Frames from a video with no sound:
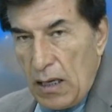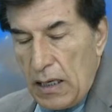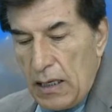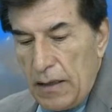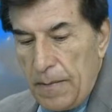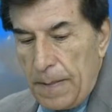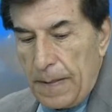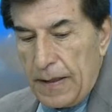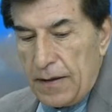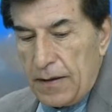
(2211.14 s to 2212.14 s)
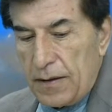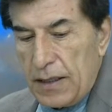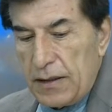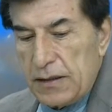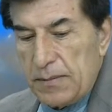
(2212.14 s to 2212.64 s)
Um,
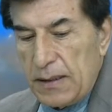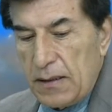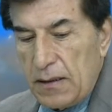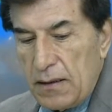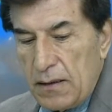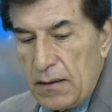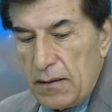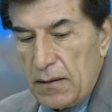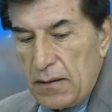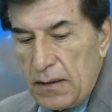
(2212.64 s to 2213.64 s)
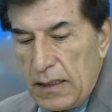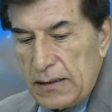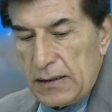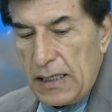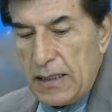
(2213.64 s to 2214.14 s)
there's been uh, a
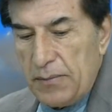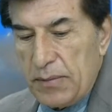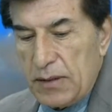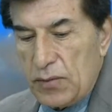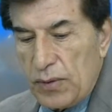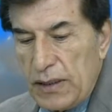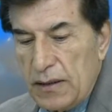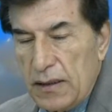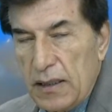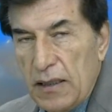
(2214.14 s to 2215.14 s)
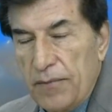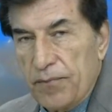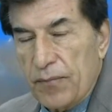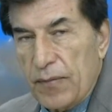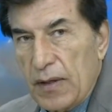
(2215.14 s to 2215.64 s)
study between um,
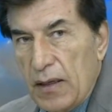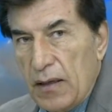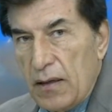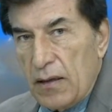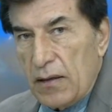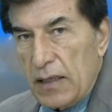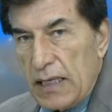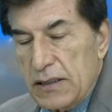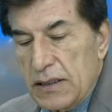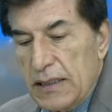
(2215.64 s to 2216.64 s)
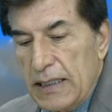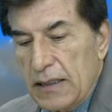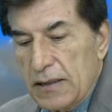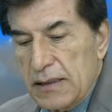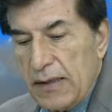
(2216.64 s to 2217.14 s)

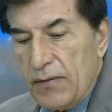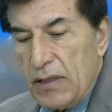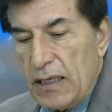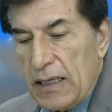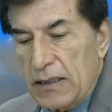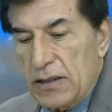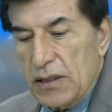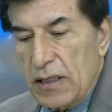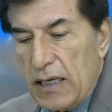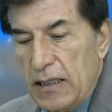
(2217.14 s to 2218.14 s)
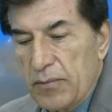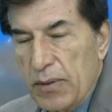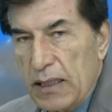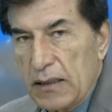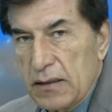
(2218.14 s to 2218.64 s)
1987 and 1990
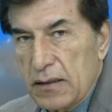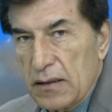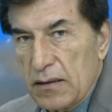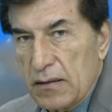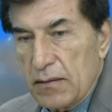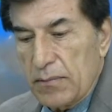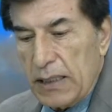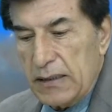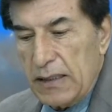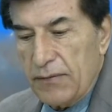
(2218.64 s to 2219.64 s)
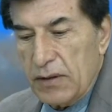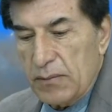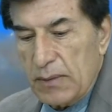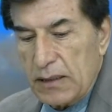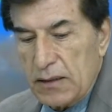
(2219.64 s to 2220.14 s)
by, uh, by David
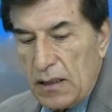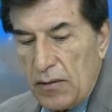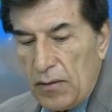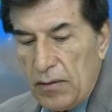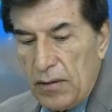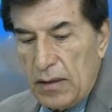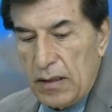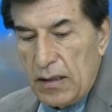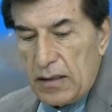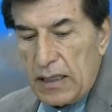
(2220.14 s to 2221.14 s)
McDowall that